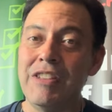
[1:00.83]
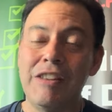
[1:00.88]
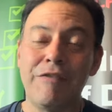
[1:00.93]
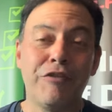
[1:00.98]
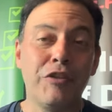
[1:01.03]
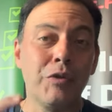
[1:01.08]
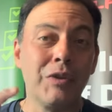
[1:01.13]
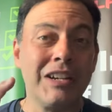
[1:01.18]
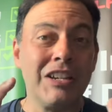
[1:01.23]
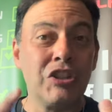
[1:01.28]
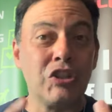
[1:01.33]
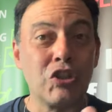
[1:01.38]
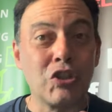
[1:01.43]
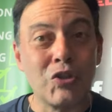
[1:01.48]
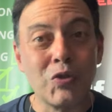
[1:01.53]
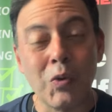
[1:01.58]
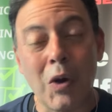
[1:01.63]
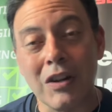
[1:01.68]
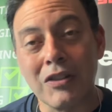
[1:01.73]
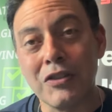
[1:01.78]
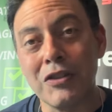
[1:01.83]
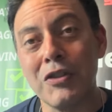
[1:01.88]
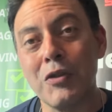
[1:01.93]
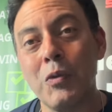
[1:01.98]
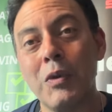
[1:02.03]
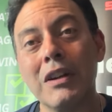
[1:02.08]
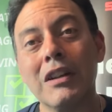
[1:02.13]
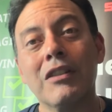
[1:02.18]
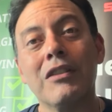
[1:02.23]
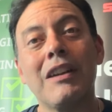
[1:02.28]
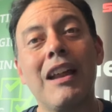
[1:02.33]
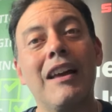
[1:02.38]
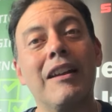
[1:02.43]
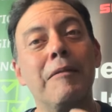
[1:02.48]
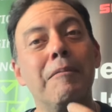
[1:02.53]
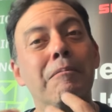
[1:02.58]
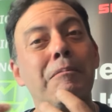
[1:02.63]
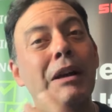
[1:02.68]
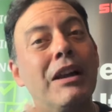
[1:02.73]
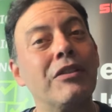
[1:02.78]
if you're an instructor, you want to learn how to
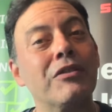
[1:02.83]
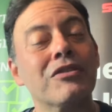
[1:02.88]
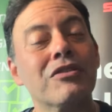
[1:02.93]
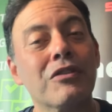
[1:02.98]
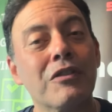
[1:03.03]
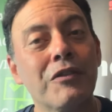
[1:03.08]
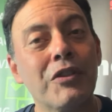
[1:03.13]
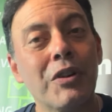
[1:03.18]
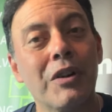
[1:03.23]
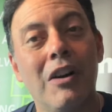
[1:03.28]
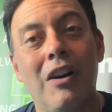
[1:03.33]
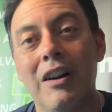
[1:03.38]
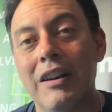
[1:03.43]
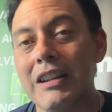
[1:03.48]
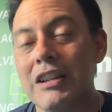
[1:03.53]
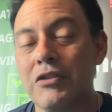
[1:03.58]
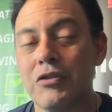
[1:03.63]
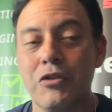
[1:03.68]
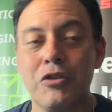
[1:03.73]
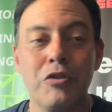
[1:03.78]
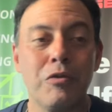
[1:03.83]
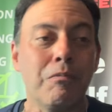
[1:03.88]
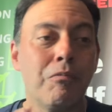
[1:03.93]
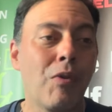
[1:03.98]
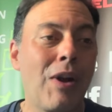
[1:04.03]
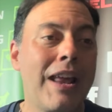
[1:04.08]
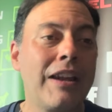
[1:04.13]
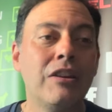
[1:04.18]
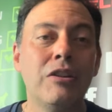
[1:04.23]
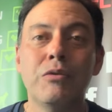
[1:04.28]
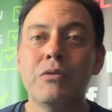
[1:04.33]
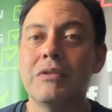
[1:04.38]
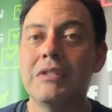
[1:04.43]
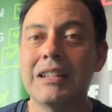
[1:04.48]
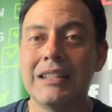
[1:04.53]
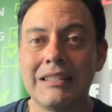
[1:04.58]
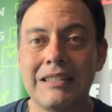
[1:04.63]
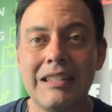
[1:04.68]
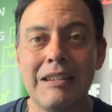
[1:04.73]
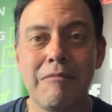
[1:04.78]
better serve your audience or you're brand new,
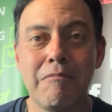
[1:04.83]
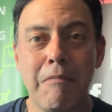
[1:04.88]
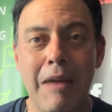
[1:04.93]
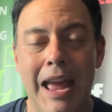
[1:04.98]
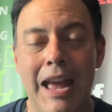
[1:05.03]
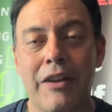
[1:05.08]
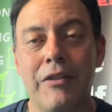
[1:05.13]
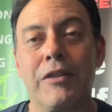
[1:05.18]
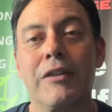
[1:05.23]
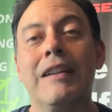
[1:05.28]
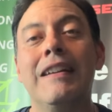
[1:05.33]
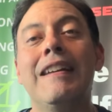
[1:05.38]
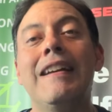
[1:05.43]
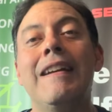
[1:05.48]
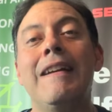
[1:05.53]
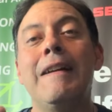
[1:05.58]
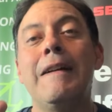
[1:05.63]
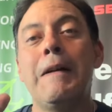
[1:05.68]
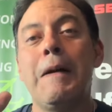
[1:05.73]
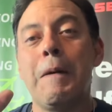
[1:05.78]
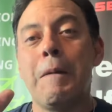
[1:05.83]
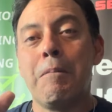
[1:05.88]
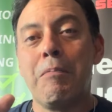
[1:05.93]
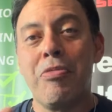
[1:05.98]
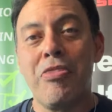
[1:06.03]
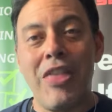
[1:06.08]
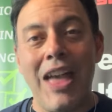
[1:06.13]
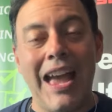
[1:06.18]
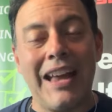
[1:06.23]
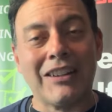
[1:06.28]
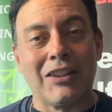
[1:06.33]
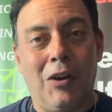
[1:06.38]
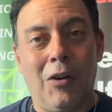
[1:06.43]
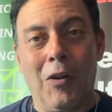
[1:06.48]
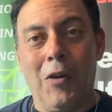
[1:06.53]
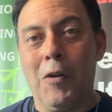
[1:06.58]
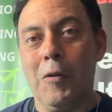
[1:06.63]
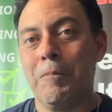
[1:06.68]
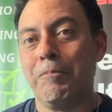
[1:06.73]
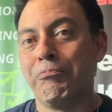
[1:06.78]
doesn't matter. That
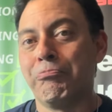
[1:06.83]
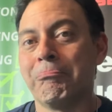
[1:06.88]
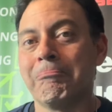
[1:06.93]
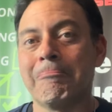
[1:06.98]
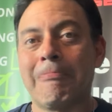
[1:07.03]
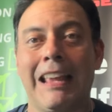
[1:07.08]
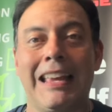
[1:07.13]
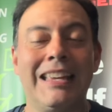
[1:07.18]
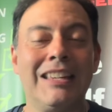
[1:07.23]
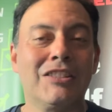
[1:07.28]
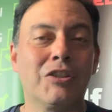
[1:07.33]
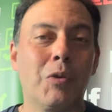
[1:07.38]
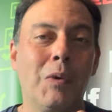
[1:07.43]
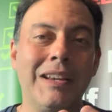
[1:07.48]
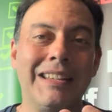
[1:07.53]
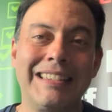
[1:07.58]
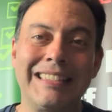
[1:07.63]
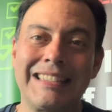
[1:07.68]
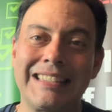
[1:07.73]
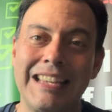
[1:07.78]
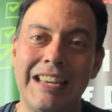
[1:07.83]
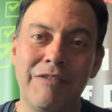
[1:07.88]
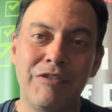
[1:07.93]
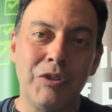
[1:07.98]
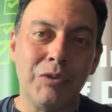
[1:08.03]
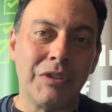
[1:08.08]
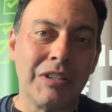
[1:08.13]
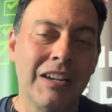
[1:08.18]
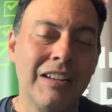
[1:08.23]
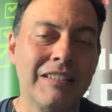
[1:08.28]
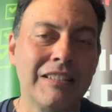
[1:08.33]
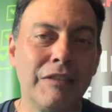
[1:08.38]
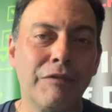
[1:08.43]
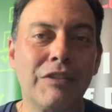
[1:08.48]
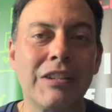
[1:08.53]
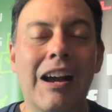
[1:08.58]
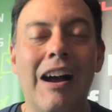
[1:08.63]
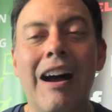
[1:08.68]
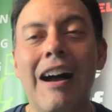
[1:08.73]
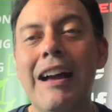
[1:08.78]
call is going to save you tons of
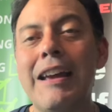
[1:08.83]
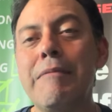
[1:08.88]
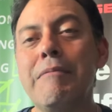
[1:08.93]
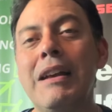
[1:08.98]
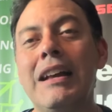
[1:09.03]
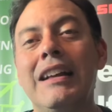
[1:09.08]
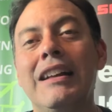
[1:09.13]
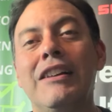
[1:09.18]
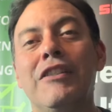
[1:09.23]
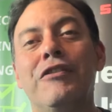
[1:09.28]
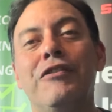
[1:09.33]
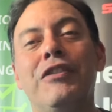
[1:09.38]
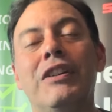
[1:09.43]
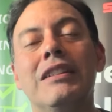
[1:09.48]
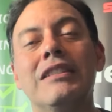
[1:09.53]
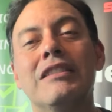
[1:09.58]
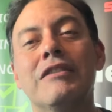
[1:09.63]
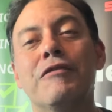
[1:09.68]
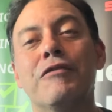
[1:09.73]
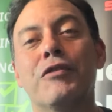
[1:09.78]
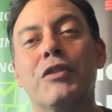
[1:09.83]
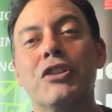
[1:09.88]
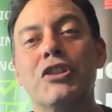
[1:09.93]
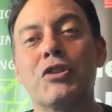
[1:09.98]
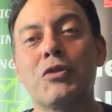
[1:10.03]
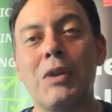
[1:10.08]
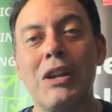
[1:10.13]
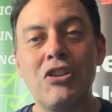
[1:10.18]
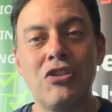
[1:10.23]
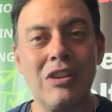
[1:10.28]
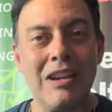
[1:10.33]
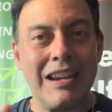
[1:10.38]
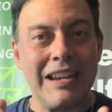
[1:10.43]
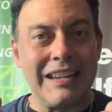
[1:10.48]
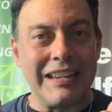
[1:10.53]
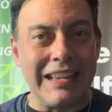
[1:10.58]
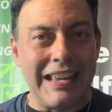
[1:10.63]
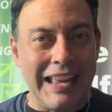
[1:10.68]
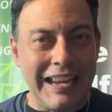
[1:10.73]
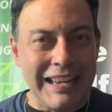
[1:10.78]
time, funds, and frustration
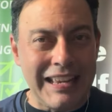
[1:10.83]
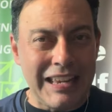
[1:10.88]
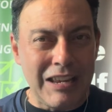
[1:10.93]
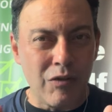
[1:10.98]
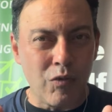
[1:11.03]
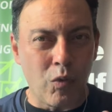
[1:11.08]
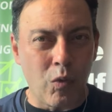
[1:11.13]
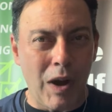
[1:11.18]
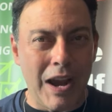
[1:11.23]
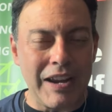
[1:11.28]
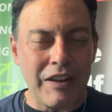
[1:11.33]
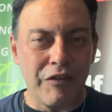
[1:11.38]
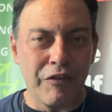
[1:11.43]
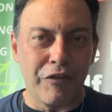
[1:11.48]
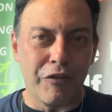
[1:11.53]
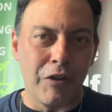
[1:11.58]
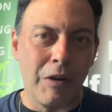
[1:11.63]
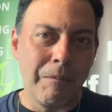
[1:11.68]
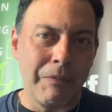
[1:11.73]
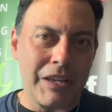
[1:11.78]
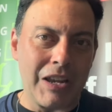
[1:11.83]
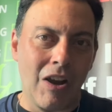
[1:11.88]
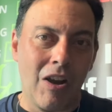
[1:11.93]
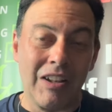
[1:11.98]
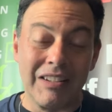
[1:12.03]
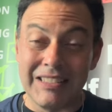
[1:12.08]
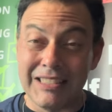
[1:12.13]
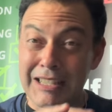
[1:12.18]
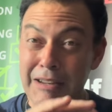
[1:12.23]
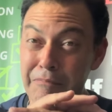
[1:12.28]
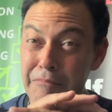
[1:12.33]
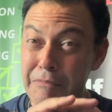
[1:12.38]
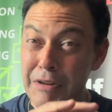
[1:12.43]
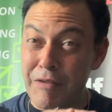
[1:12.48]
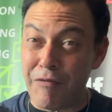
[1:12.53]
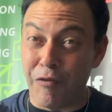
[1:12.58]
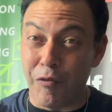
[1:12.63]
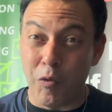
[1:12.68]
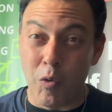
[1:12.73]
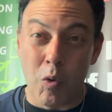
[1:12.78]
and getting it right from the onset
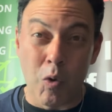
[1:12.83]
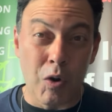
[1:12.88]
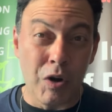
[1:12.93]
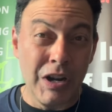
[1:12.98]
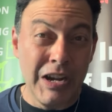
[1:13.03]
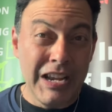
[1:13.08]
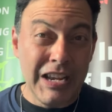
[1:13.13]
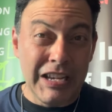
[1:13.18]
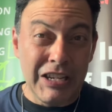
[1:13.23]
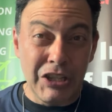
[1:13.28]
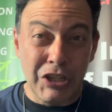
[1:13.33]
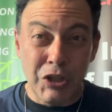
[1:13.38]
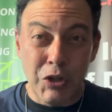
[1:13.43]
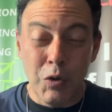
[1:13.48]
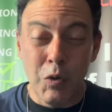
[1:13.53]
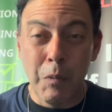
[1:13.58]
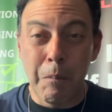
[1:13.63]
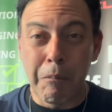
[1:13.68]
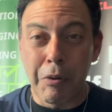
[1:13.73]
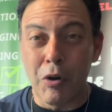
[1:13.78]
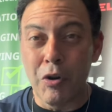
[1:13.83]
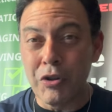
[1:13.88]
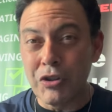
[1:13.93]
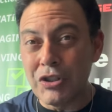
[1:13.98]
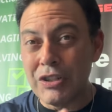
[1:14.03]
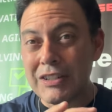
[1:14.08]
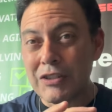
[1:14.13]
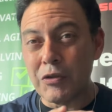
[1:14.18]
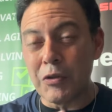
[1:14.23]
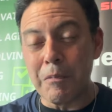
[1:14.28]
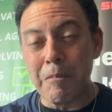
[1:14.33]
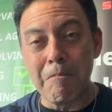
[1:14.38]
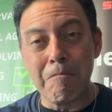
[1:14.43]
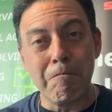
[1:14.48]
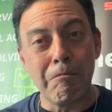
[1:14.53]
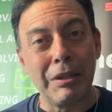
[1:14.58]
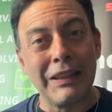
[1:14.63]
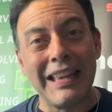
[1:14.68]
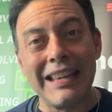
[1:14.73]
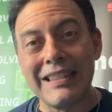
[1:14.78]
before you purchase or
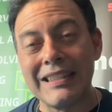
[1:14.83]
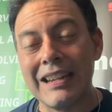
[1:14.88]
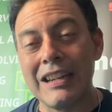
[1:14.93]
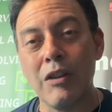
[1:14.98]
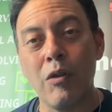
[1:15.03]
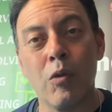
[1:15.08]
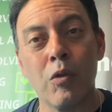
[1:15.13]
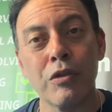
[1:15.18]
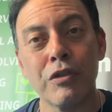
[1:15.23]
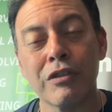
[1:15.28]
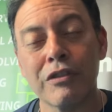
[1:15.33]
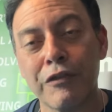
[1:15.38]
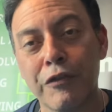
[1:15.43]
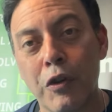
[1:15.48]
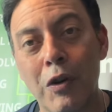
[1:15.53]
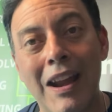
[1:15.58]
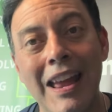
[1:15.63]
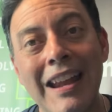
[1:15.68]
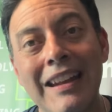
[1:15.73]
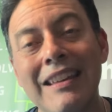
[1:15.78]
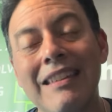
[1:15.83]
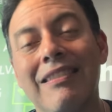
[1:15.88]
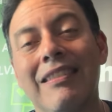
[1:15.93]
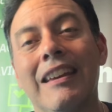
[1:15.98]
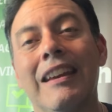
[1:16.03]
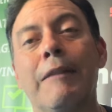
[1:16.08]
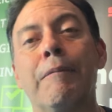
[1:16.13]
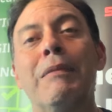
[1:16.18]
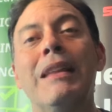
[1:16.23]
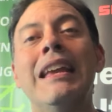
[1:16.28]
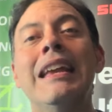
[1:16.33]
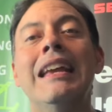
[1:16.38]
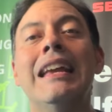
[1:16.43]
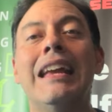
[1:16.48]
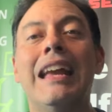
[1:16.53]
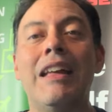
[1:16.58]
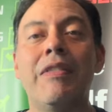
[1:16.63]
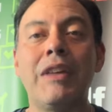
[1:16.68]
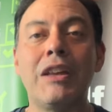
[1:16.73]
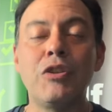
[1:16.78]
place any orders for anything.
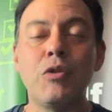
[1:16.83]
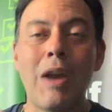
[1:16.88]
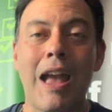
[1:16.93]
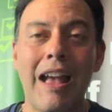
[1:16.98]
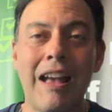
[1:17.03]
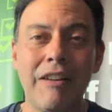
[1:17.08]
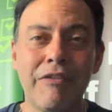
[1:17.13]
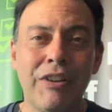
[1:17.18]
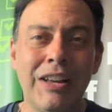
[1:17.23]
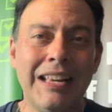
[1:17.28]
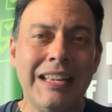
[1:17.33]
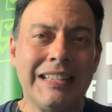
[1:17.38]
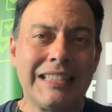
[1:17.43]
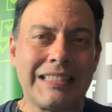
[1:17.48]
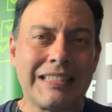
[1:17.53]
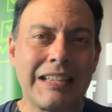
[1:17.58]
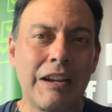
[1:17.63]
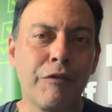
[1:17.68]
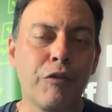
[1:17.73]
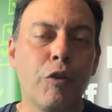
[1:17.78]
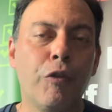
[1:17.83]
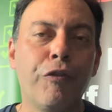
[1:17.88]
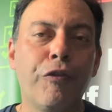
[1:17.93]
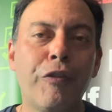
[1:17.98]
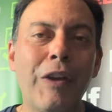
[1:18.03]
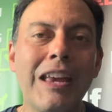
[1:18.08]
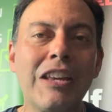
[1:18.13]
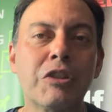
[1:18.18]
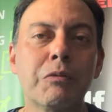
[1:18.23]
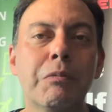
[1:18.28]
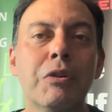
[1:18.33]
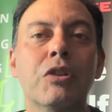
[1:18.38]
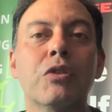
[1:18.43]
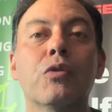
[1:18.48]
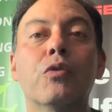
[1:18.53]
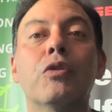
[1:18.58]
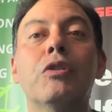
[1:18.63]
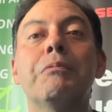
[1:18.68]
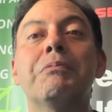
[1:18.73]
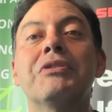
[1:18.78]
And then you have several Facebook
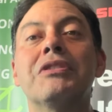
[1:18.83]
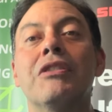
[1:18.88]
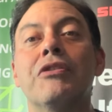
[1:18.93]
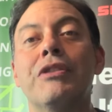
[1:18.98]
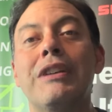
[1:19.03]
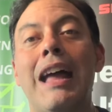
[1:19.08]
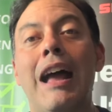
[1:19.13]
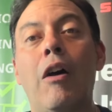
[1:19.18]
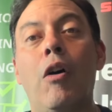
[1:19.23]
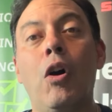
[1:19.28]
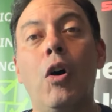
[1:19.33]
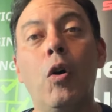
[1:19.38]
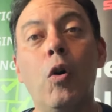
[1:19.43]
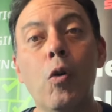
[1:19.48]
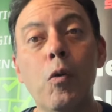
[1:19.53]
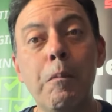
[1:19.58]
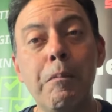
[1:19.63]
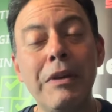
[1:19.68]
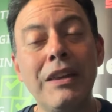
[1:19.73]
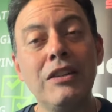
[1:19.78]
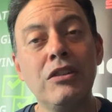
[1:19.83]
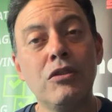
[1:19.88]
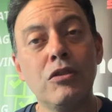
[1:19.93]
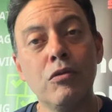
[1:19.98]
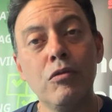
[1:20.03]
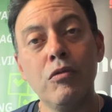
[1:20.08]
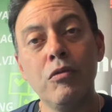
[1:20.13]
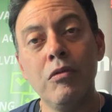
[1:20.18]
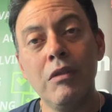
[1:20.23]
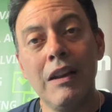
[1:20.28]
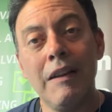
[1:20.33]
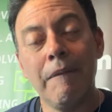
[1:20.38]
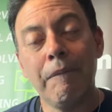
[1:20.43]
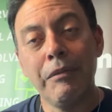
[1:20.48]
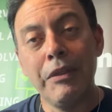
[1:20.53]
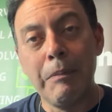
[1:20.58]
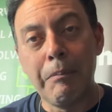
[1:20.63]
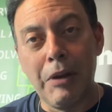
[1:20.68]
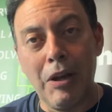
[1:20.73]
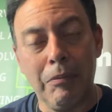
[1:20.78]
groups that are now open to
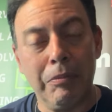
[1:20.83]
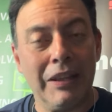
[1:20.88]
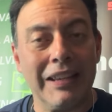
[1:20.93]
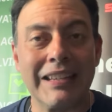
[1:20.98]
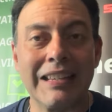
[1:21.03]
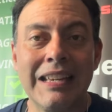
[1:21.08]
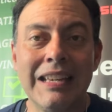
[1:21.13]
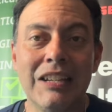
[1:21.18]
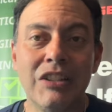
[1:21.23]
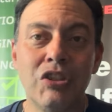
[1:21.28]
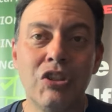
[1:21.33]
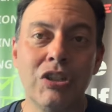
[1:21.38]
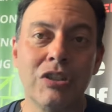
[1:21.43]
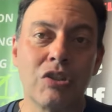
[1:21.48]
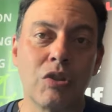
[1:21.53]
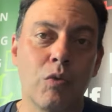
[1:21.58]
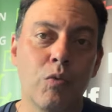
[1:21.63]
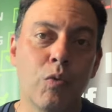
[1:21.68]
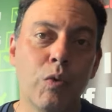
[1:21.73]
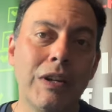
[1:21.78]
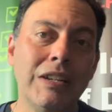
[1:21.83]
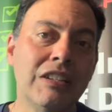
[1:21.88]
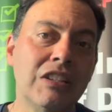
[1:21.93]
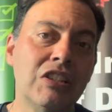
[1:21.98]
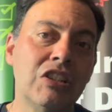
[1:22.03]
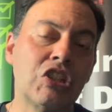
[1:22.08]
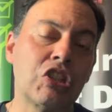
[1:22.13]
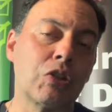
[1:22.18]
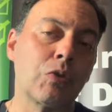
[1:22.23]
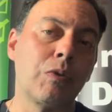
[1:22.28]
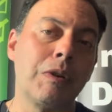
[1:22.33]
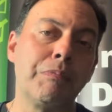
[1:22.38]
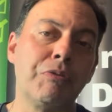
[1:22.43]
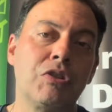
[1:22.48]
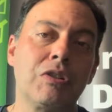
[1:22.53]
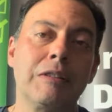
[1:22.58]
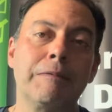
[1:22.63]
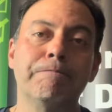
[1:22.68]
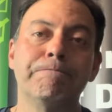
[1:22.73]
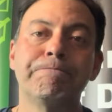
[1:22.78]
the public. Just read the
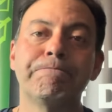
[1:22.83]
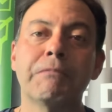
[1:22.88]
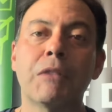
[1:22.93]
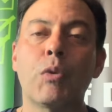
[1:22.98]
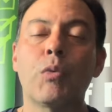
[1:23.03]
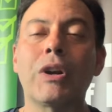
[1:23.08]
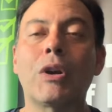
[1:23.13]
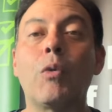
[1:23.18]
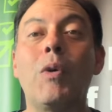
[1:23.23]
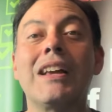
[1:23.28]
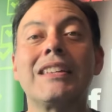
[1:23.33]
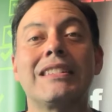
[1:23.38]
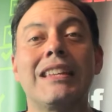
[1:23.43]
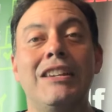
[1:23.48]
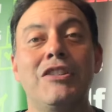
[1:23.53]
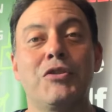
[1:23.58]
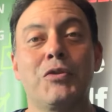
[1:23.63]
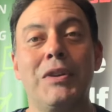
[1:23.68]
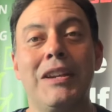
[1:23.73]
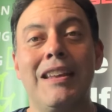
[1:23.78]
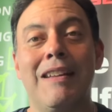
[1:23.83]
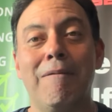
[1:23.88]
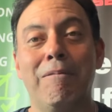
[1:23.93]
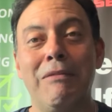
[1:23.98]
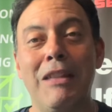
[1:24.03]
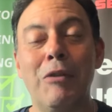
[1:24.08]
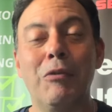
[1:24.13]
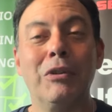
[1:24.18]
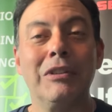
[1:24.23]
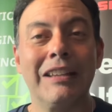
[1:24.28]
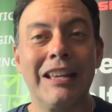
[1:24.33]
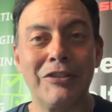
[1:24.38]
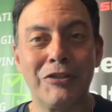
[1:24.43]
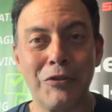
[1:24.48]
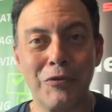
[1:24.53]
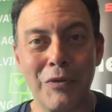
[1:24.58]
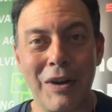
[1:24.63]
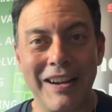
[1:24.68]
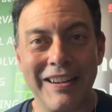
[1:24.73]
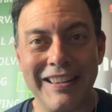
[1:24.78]
description, request entry, they will let
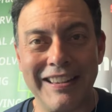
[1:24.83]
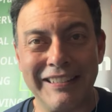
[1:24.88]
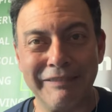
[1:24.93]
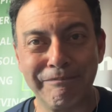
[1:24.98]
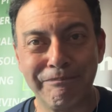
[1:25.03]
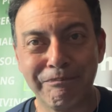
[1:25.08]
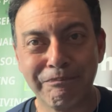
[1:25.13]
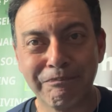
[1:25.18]
you right in.